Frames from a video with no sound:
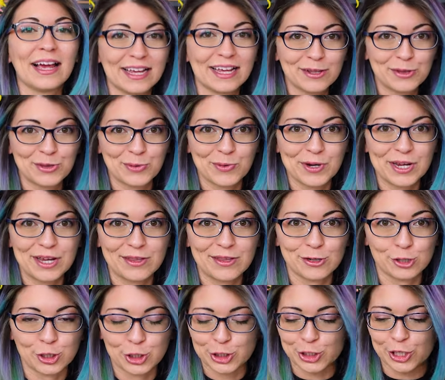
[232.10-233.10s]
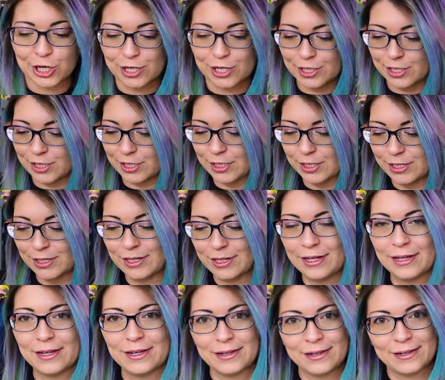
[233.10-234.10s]
I got three other shirts
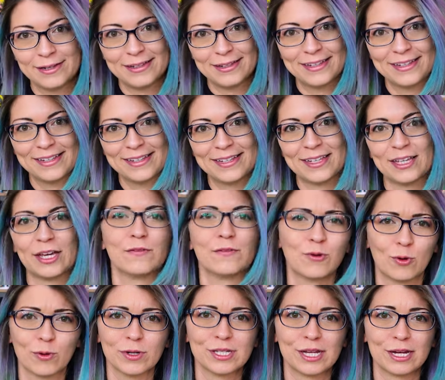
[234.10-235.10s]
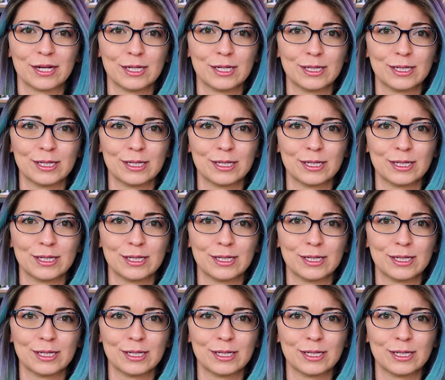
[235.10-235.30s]
of course I